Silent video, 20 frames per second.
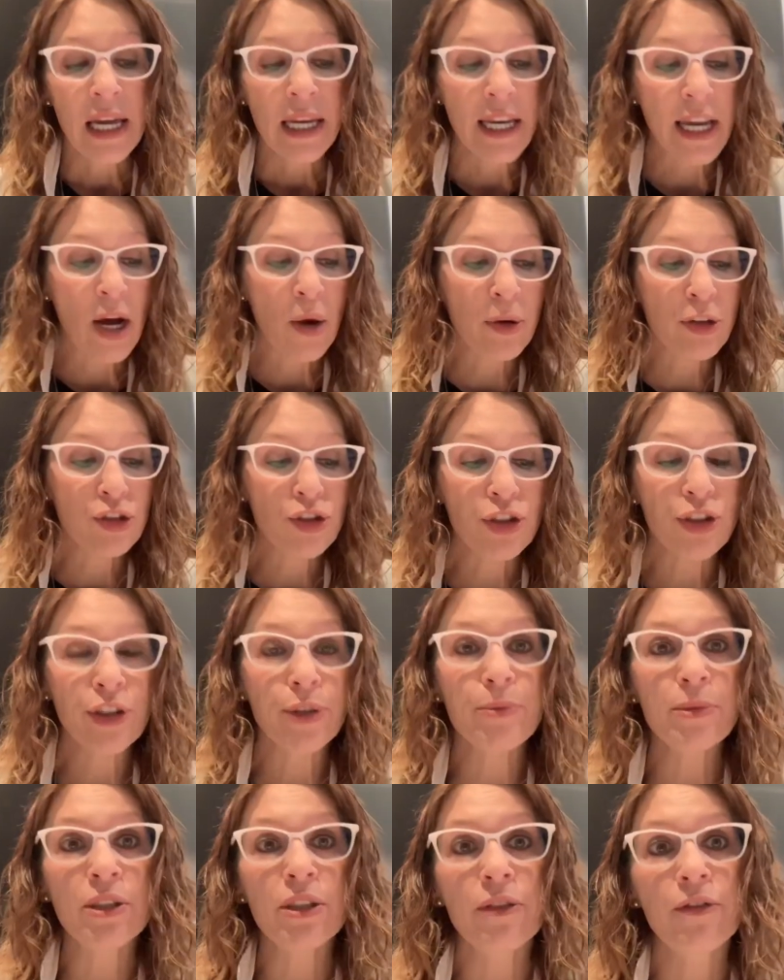Now, in
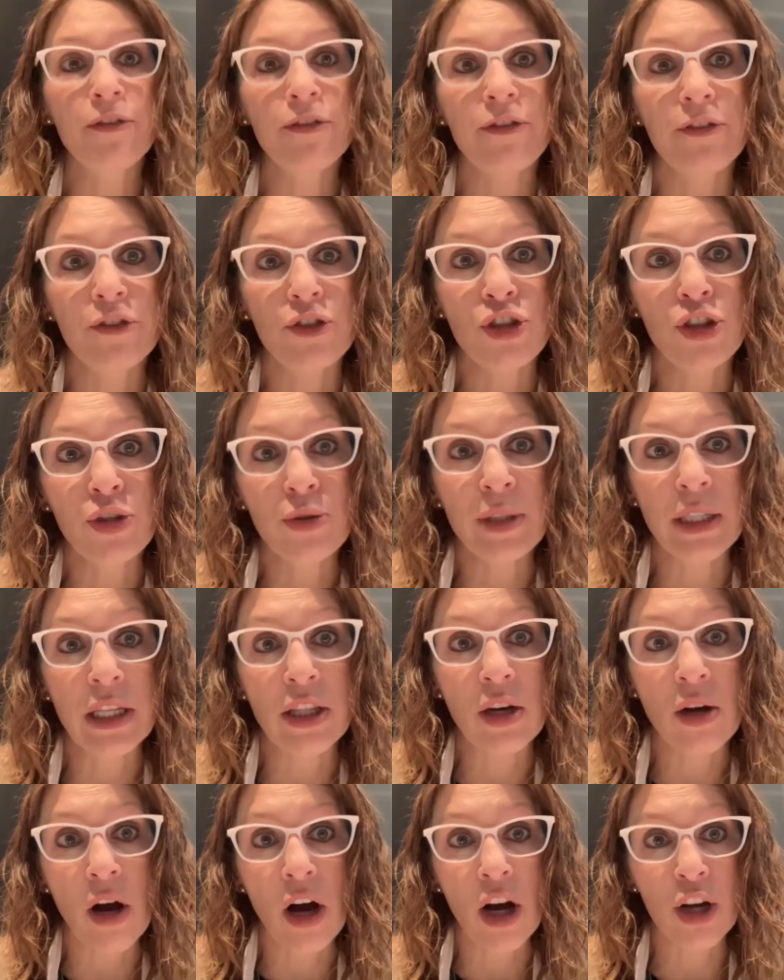terms of choosing
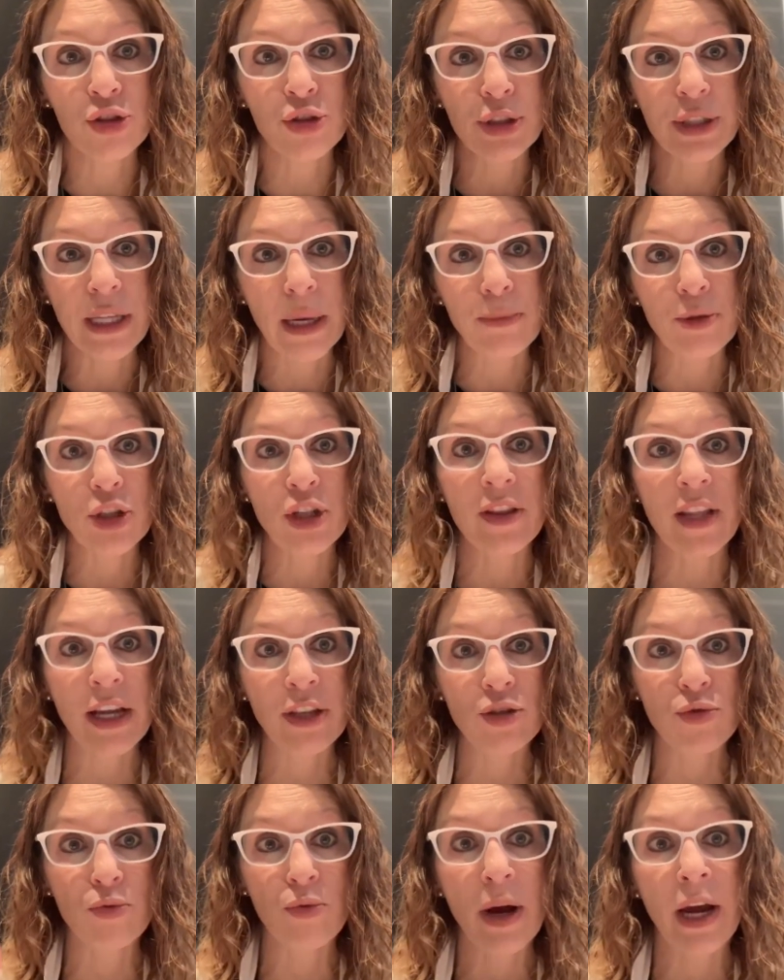the contraception
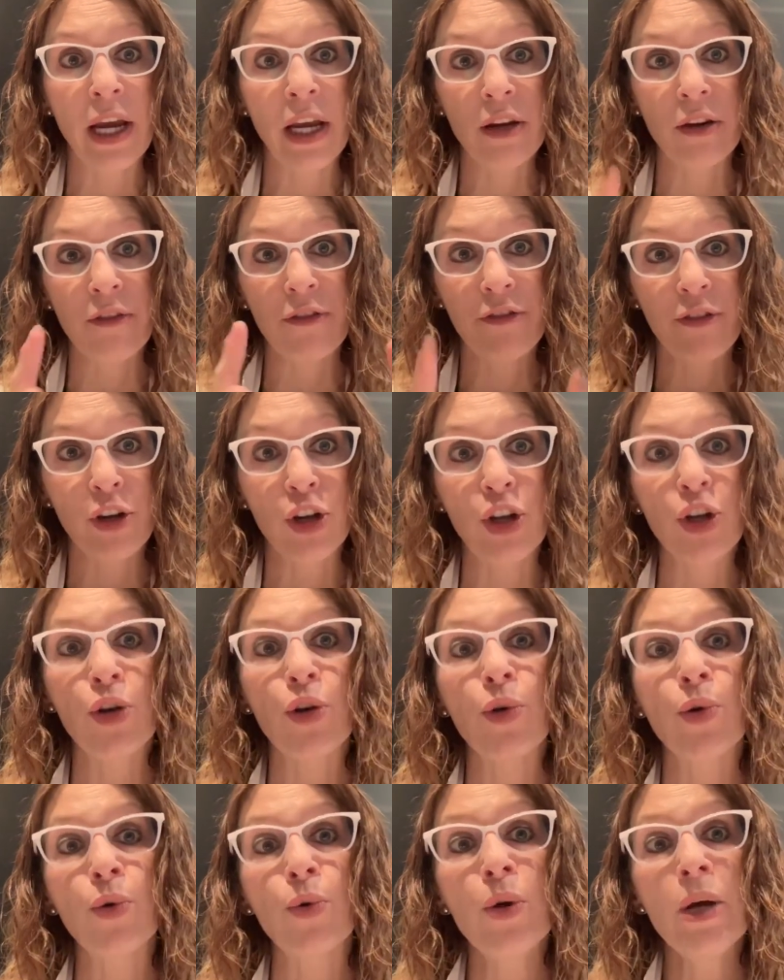that's right for
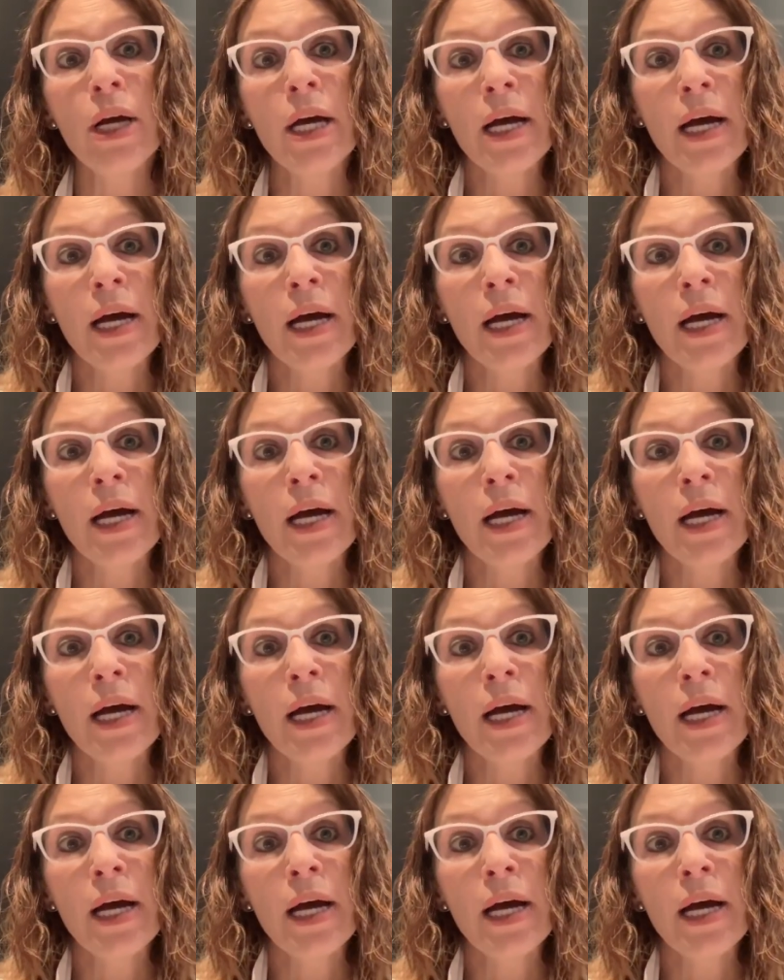you,